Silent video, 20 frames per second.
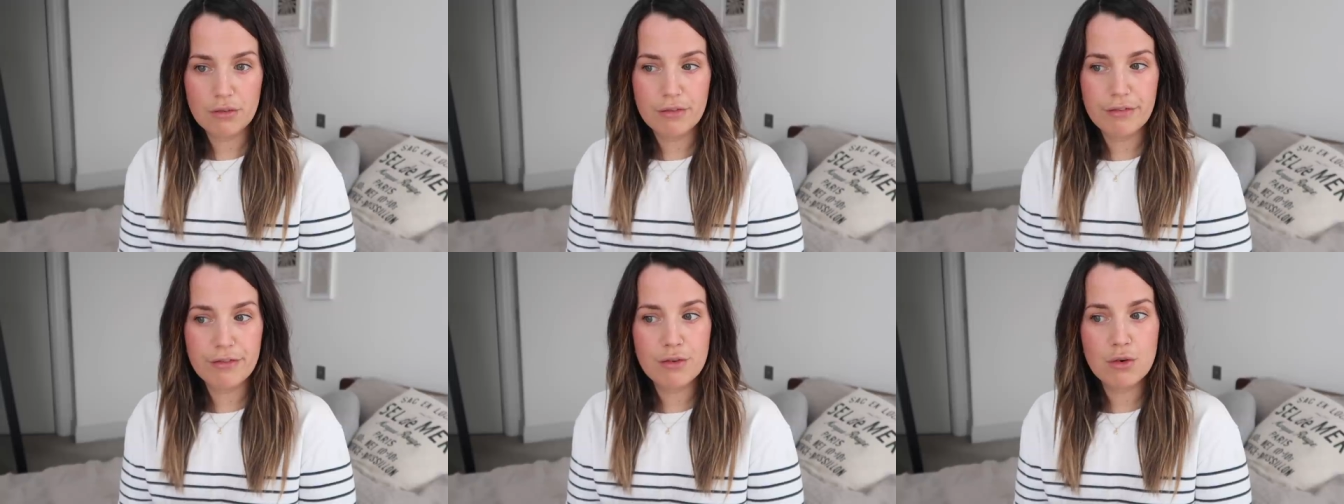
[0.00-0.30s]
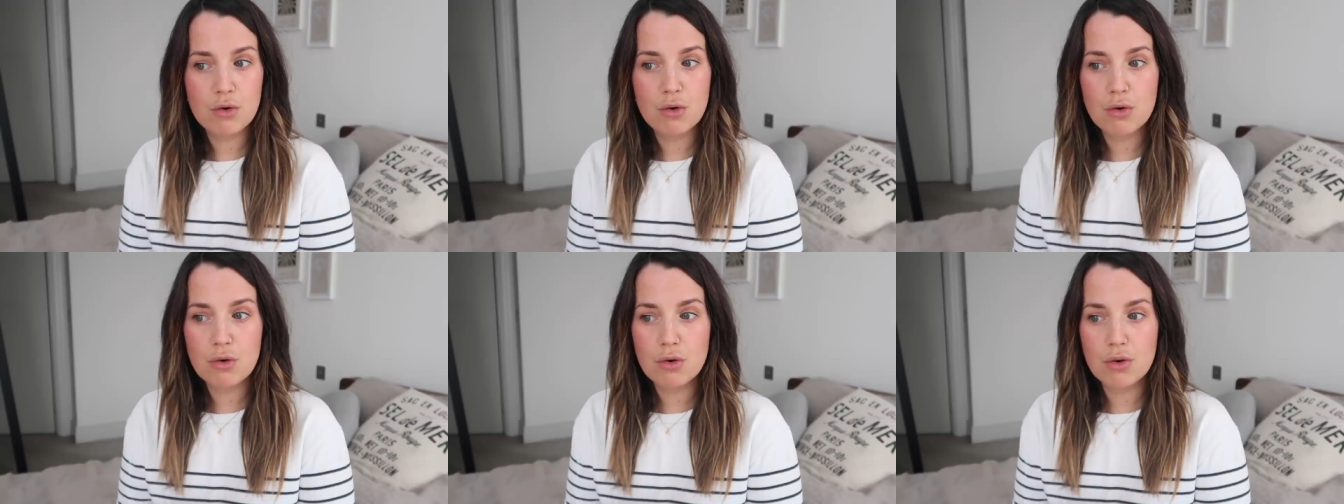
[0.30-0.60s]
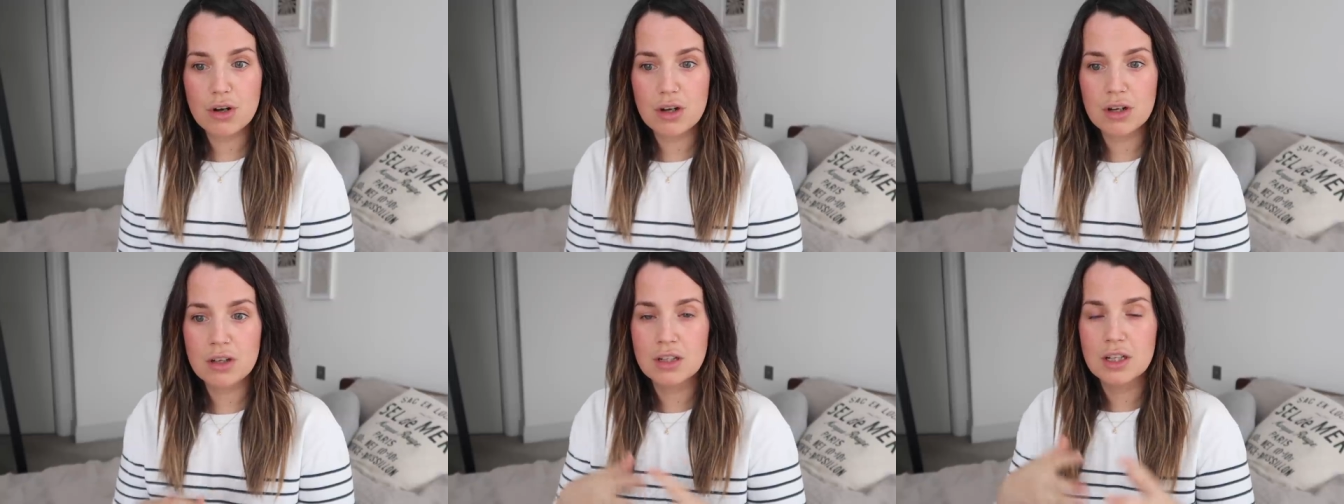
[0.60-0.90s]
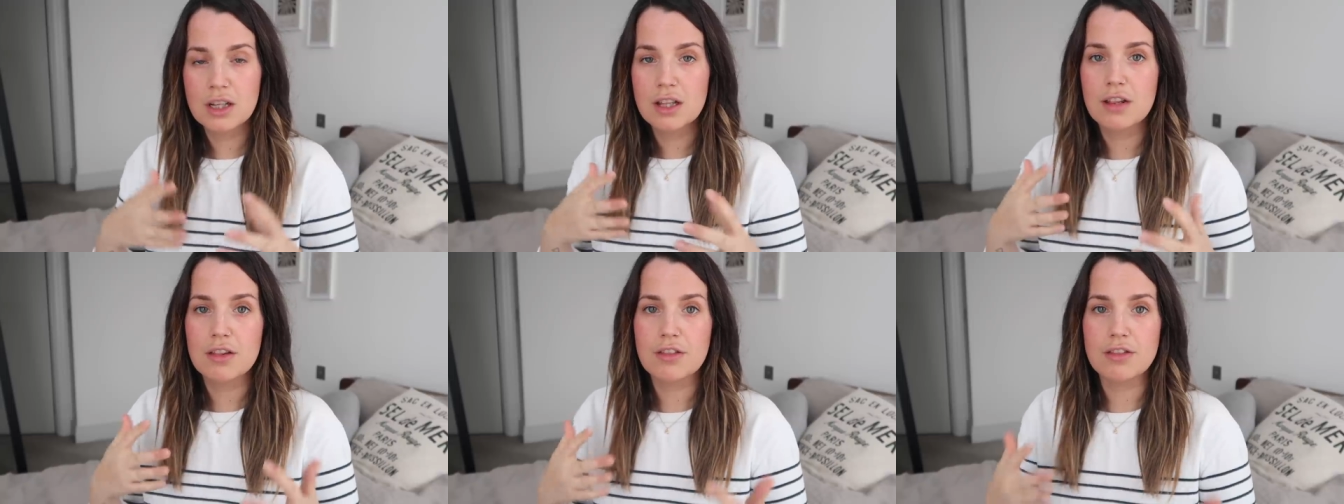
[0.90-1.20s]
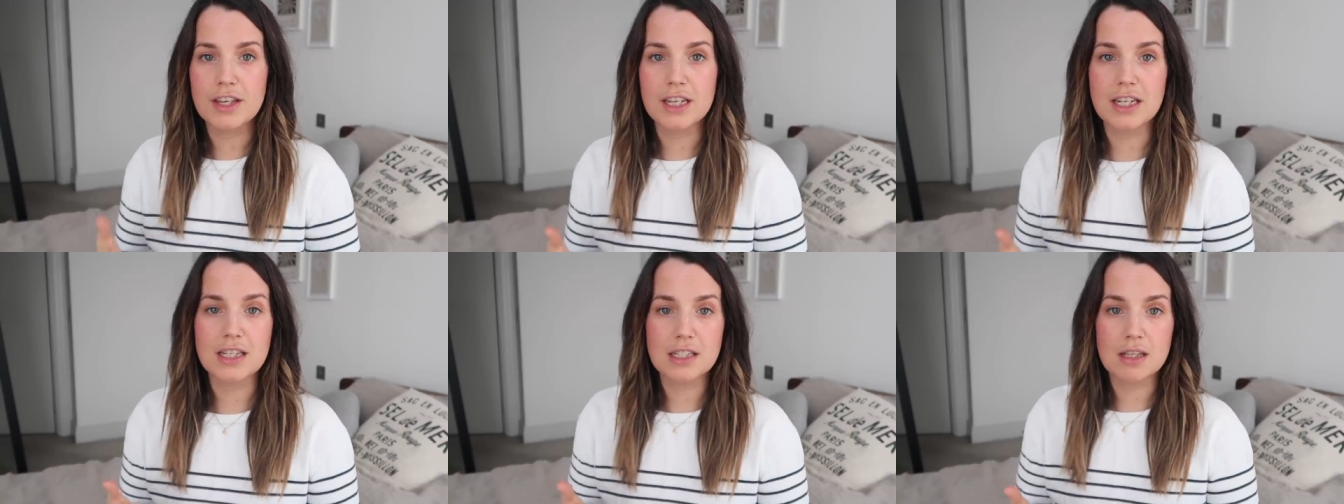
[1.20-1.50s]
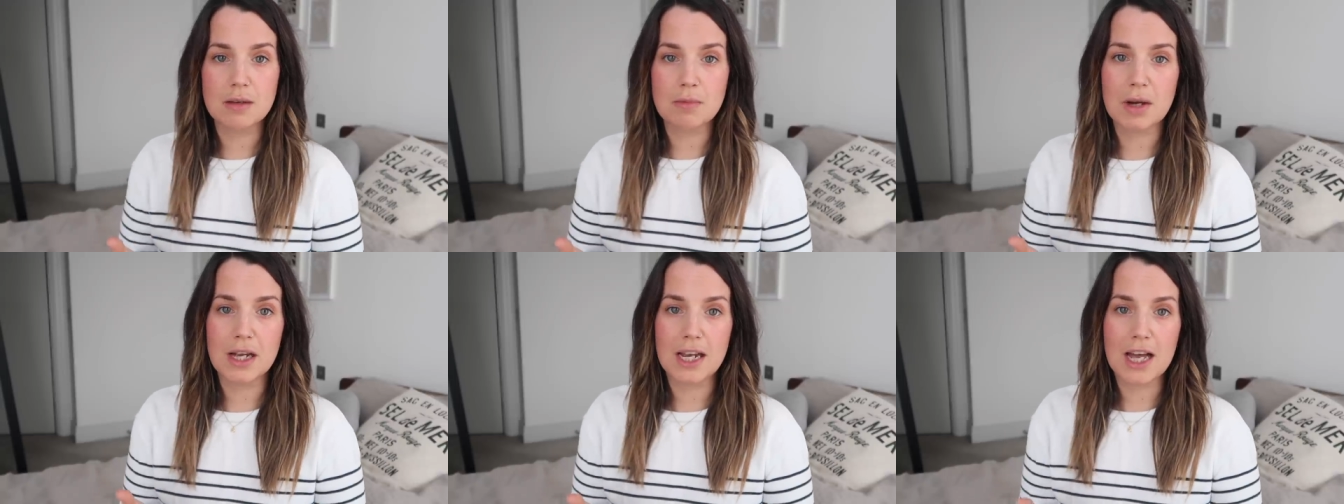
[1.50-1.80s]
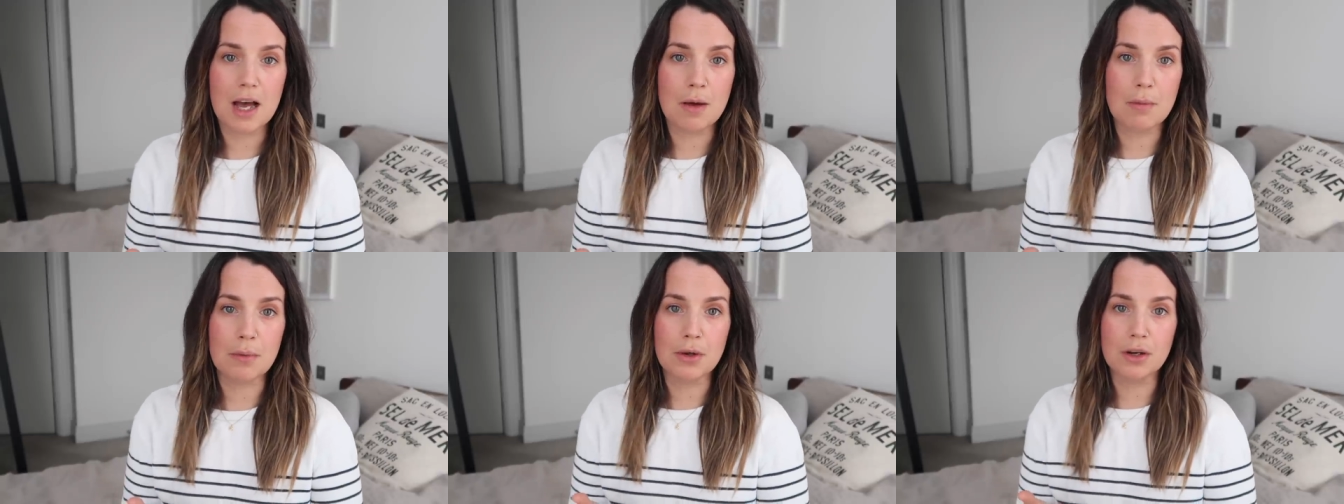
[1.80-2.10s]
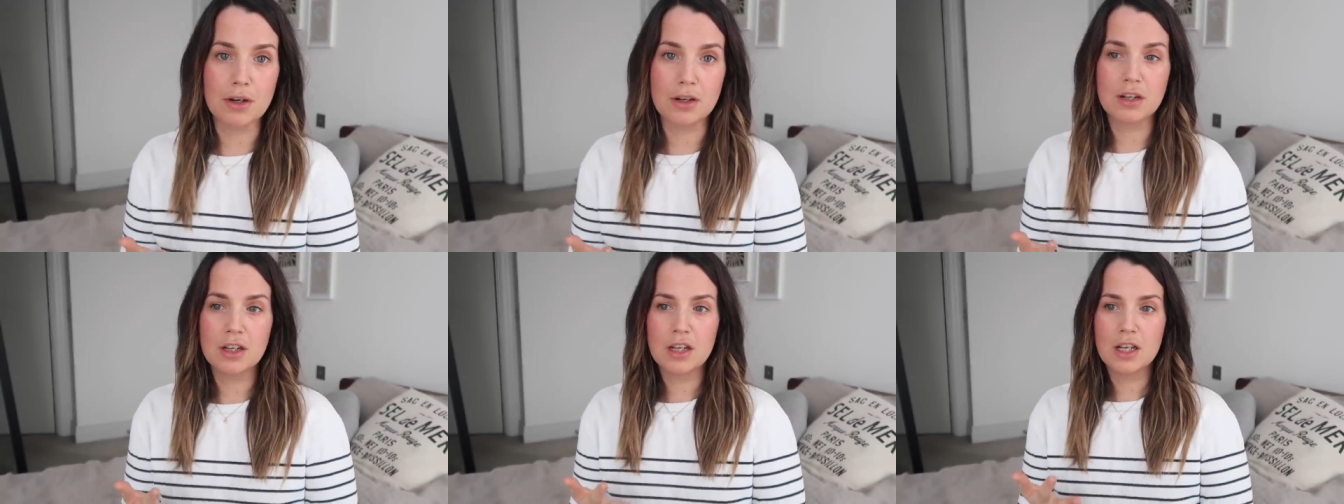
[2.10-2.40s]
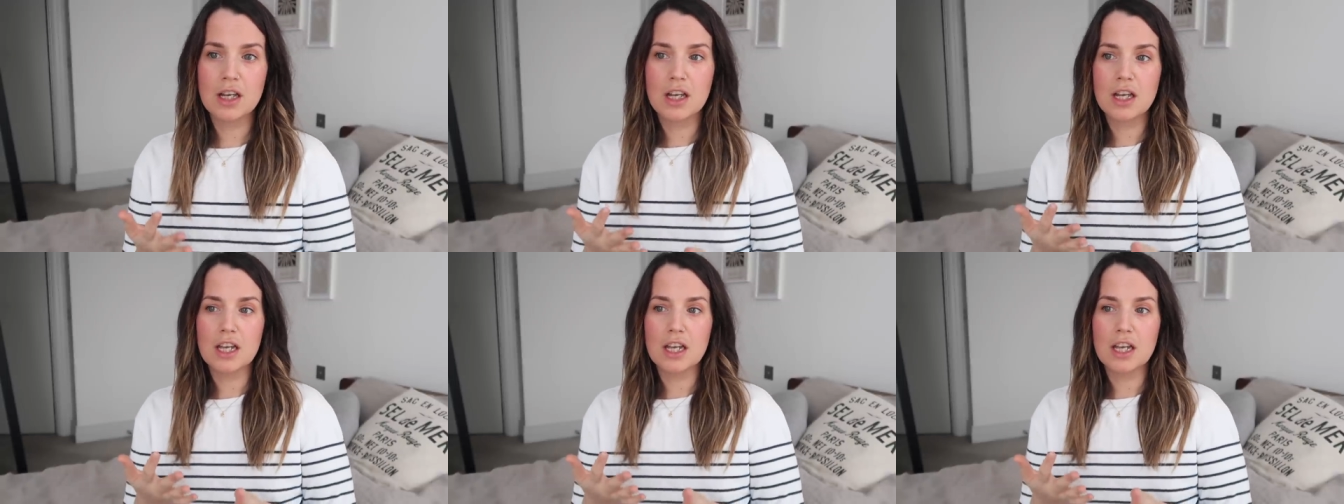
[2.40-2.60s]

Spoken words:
for things that might happen.